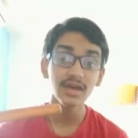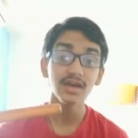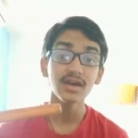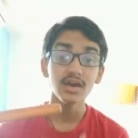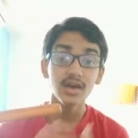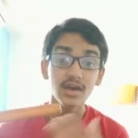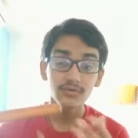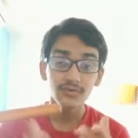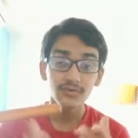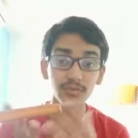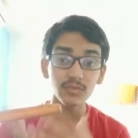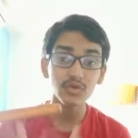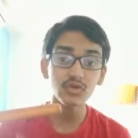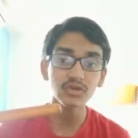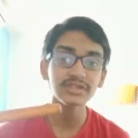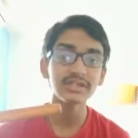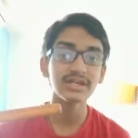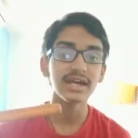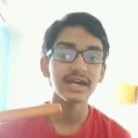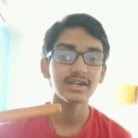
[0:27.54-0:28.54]
from those
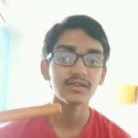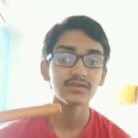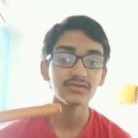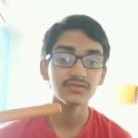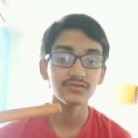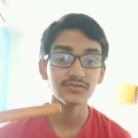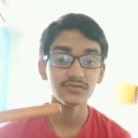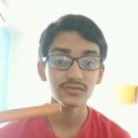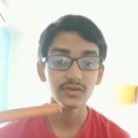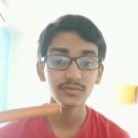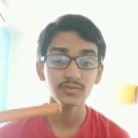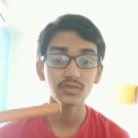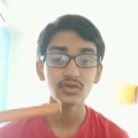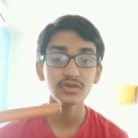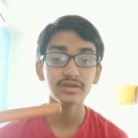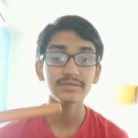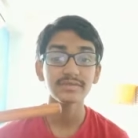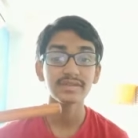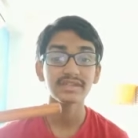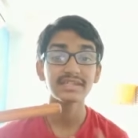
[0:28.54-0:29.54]
kind of from those
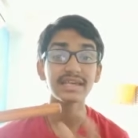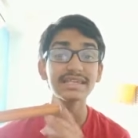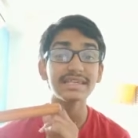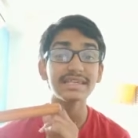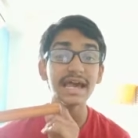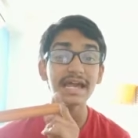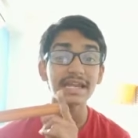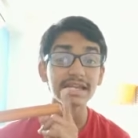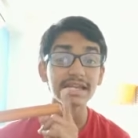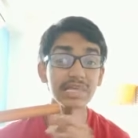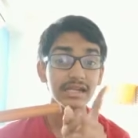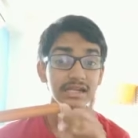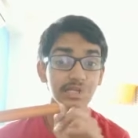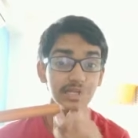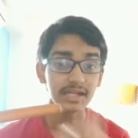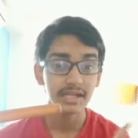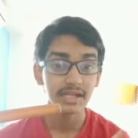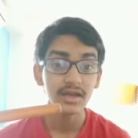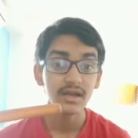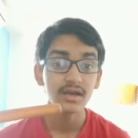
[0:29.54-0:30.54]
mistakes and i'll
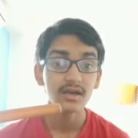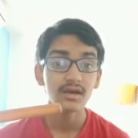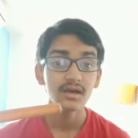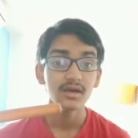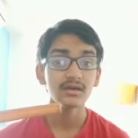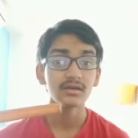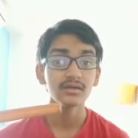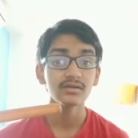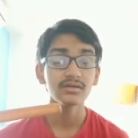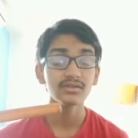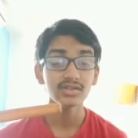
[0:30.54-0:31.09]
uh,